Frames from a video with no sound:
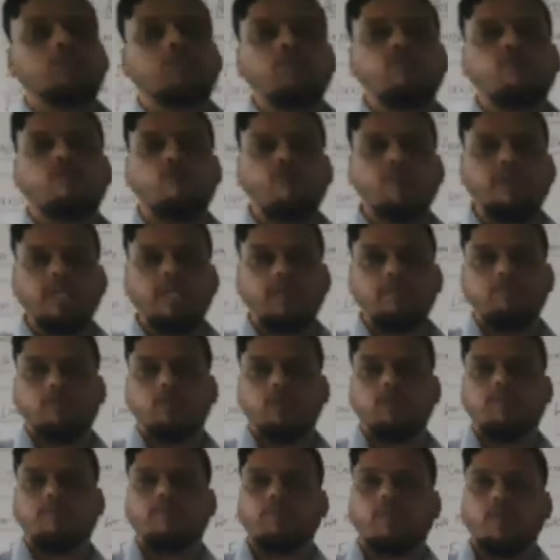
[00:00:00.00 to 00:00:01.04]
being
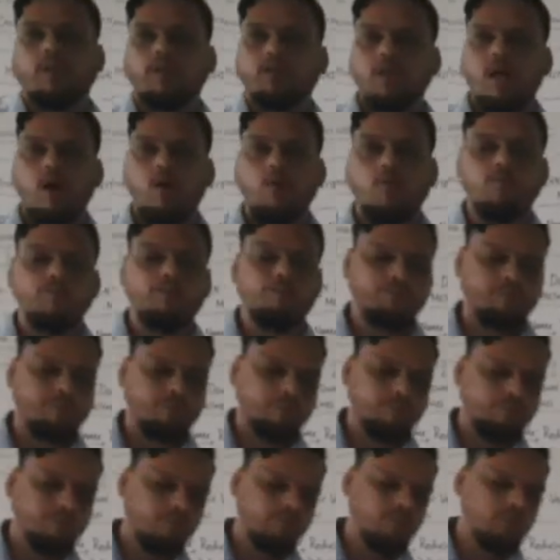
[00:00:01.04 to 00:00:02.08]
framed. Now,
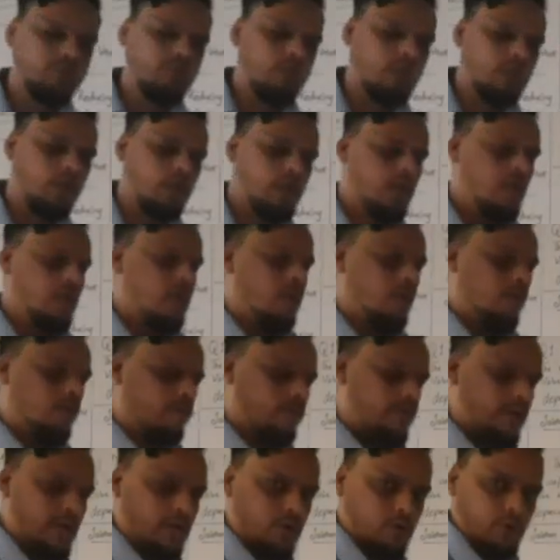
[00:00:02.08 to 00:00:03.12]

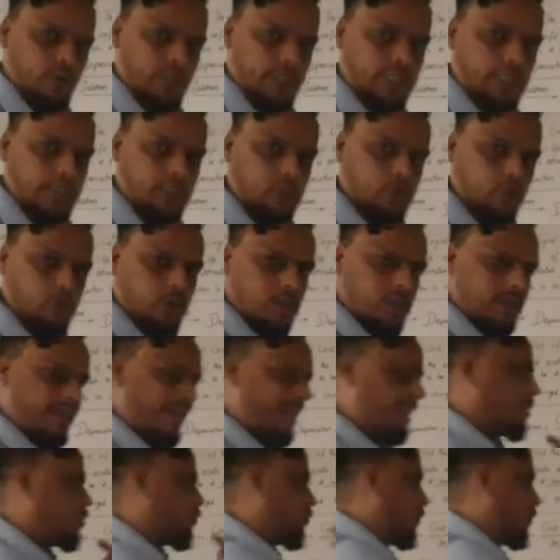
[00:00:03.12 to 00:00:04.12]
we are going into the next